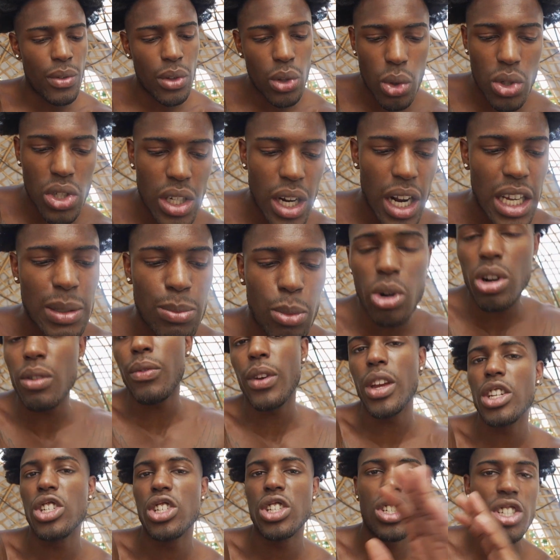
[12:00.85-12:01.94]
and use it as
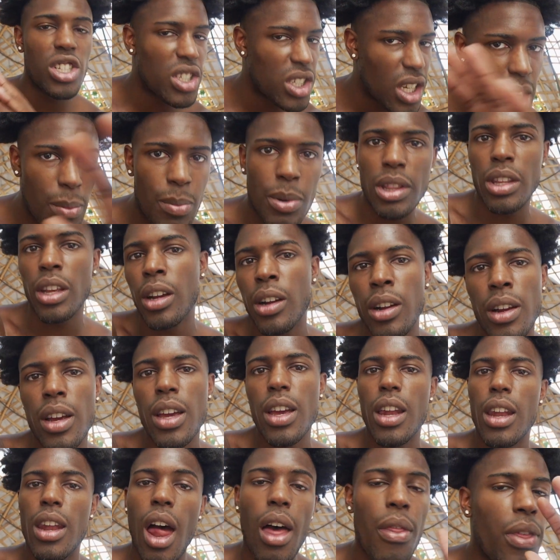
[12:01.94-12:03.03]
motivation, just keep it there.
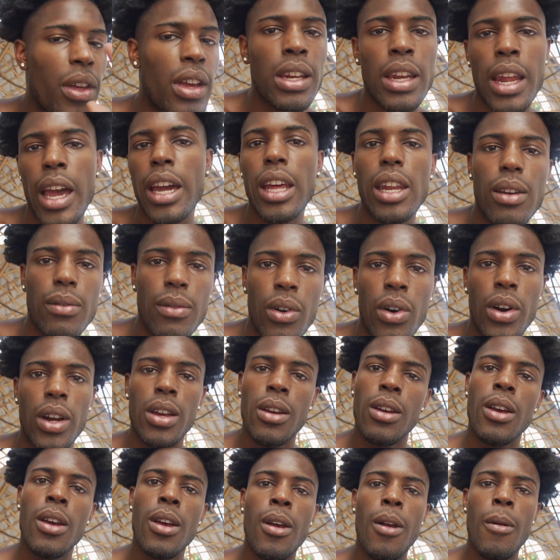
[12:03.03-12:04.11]
Nothing negative, alright?
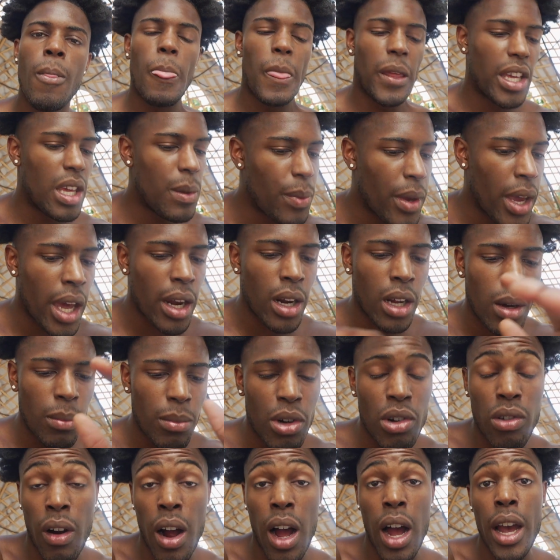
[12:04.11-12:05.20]
keep your head up,
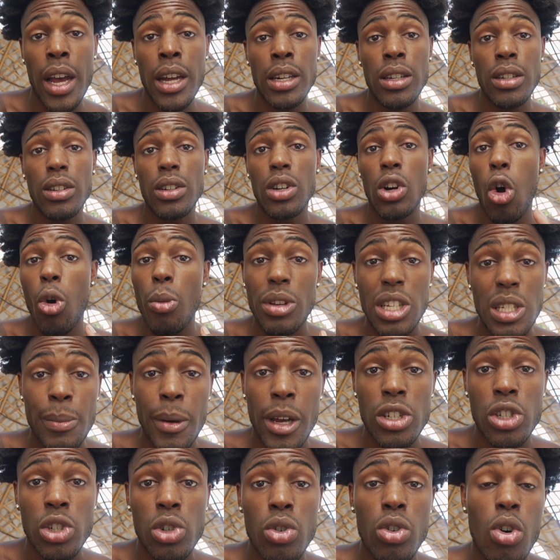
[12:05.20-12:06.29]
grind, go be
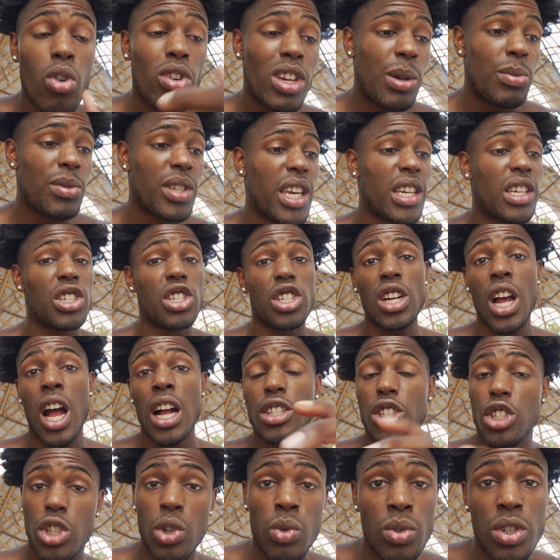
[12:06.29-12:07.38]
special, go keep taking
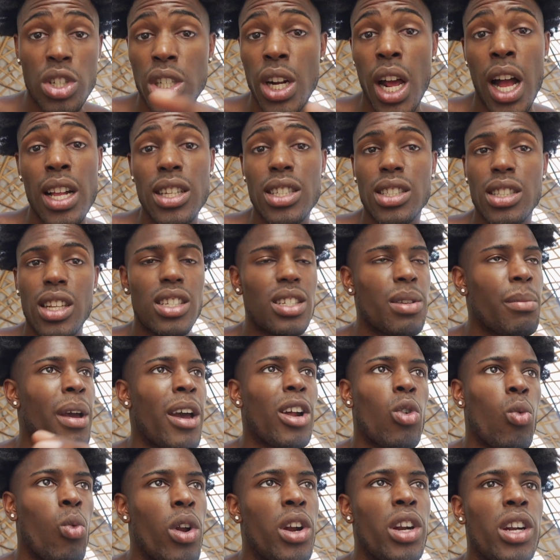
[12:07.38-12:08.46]
shots, shooting shots. It doesn't
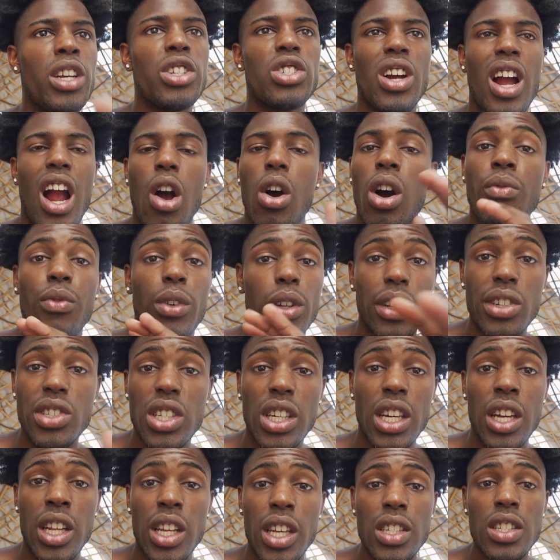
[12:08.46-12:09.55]
matter what it is or how
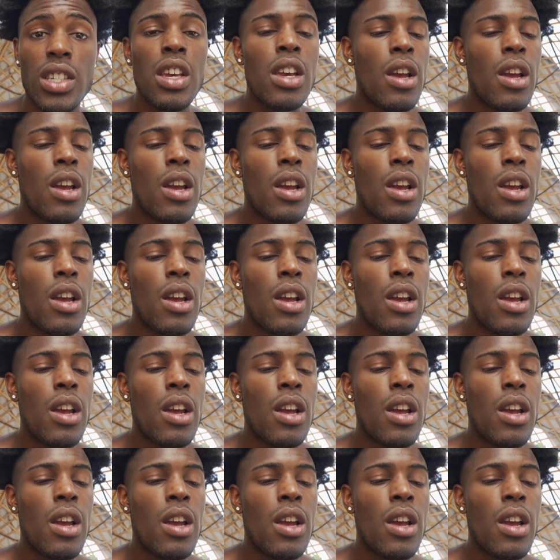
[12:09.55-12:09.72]
unrealistic it is.